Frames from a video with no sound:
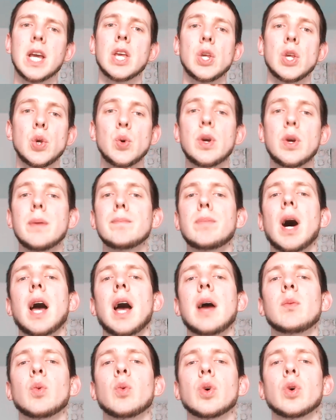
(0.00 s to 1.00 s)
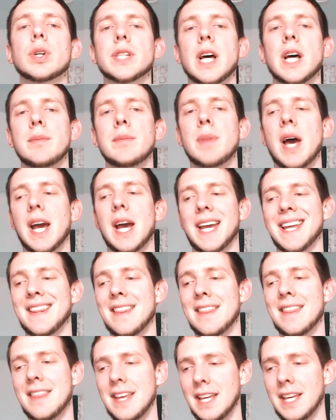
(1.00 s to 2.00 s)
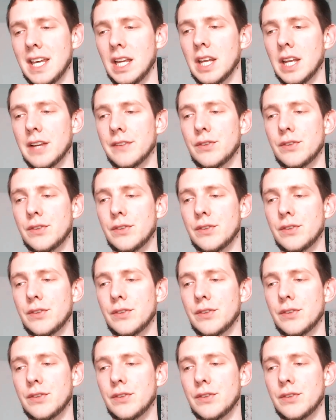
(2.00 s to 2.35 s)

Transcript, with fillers: You can buy more time back in thinking